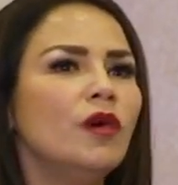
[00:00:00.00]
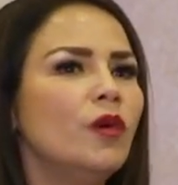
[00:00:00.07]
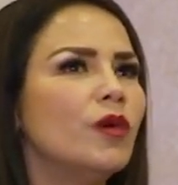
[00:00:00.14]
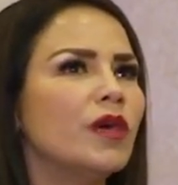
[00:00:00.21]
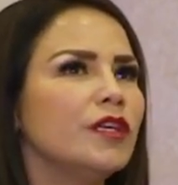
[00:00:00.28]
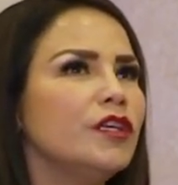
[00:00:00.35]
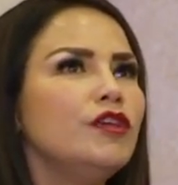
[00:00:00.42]

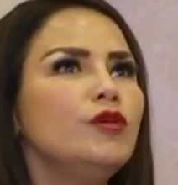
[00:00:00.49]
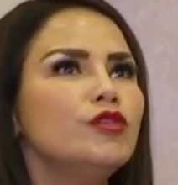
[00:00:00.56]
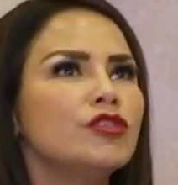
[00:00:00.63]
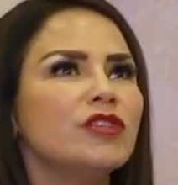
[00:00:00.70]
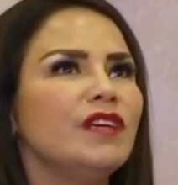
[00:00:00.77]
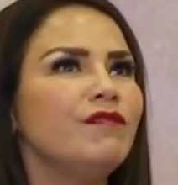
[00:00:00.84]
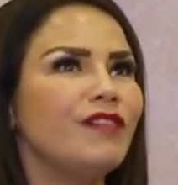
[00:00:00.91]
who are
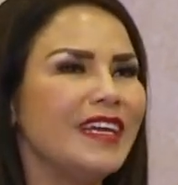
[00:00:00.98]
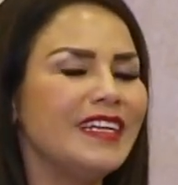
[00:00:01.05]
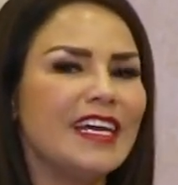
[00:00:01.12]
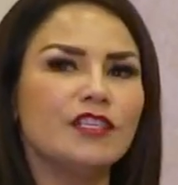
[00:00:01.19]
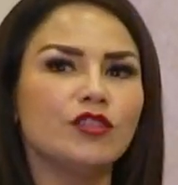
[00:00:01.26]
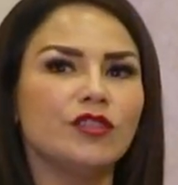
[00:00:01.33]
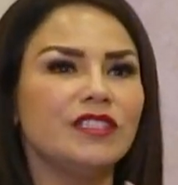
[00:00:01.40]
hugely
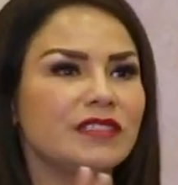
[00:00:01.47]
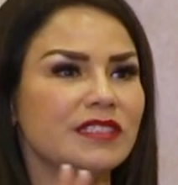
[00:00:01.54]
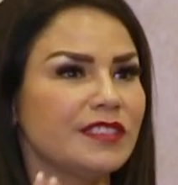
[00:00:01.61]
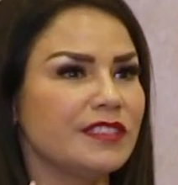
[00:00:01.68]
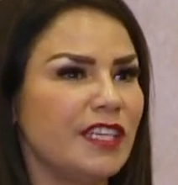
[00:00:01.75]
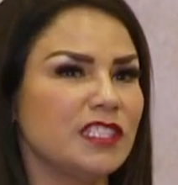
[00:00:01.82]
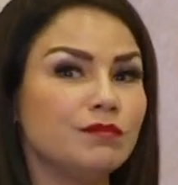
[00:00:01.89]
financially
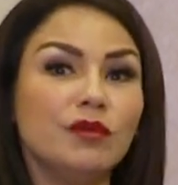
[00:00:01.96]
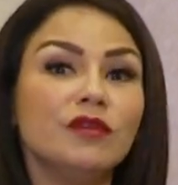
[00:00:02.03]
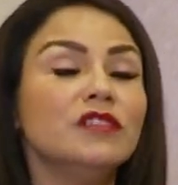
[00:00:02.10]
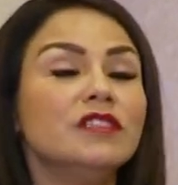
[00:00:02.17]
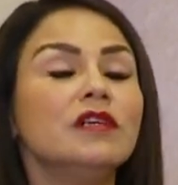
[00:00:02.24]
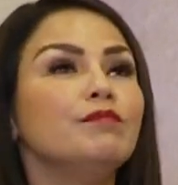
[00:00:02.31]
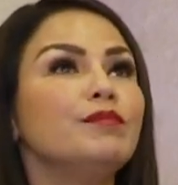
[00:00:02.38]

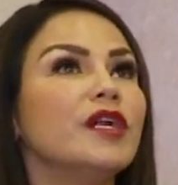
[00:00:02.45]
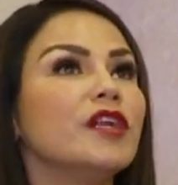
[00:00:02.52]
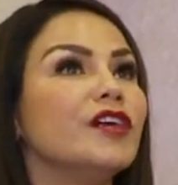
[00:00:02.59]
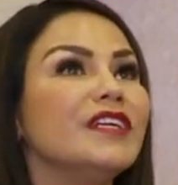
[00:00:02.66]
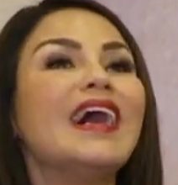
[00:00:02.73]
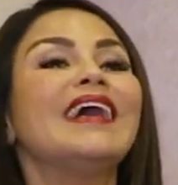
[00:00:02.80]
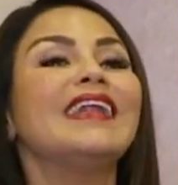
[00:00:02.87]
successful that
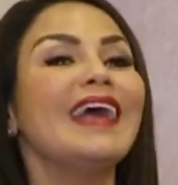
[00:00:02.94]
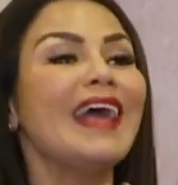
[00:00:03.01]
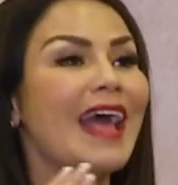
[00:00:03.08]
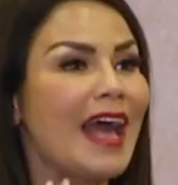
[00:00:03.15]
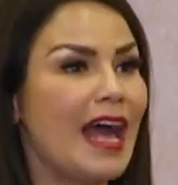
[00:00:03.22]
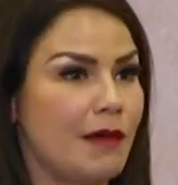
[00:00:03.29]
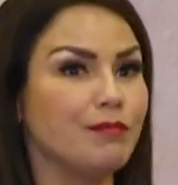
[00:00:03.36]
are not
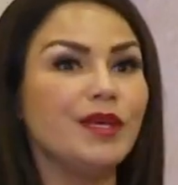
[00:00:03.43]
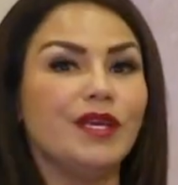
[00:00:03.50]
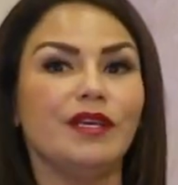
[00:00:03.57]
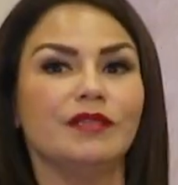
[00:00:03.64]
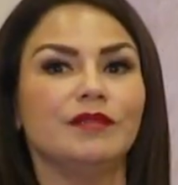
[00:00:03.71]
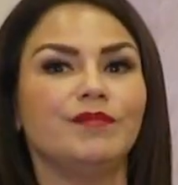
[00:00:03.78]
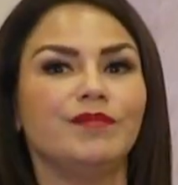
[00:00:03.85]
happy
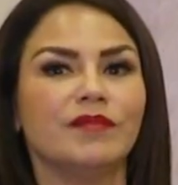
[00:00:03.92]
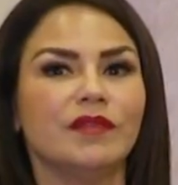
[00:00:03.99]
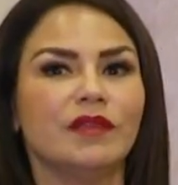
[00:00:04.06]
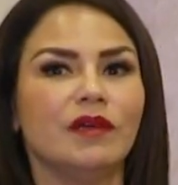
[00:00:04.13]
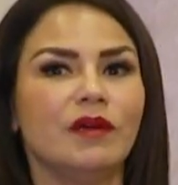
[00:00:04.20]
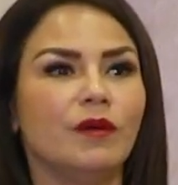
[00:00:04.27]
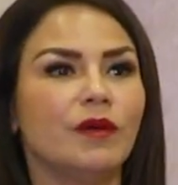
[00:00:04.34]

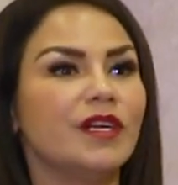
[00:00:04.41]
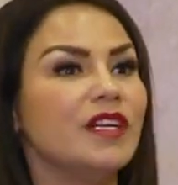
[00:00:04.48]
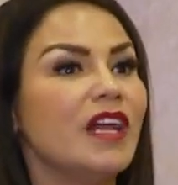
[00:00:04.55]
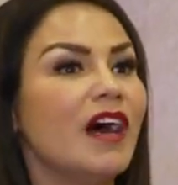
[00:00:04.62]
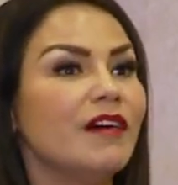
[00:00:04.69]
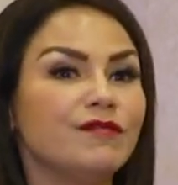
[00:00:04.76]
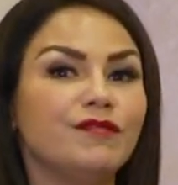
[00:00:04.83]
or are
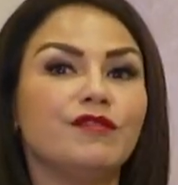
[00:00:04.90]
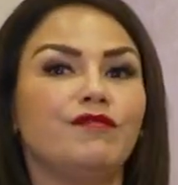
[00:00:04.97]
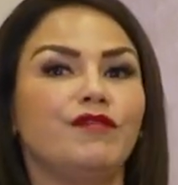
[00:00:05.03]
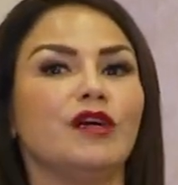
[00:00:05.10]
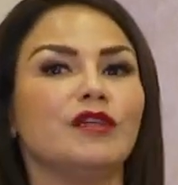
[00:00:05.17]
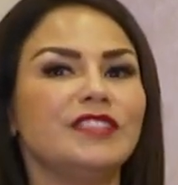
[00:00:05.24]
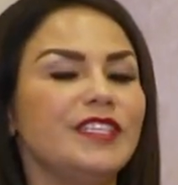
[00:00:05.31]
not fulfilled.